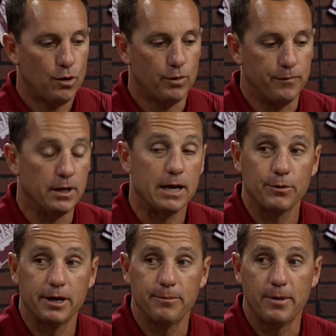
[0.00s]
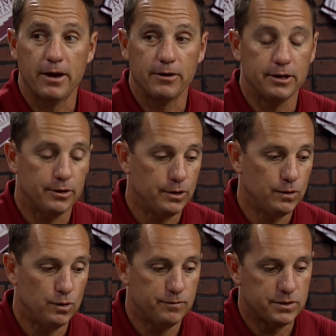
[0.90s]
We feel like we're getting better. You know,
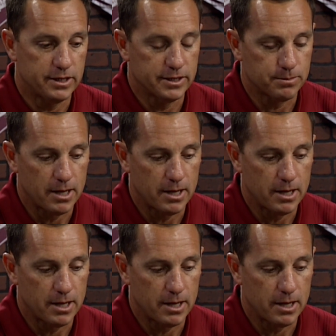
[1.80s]
you've seen us.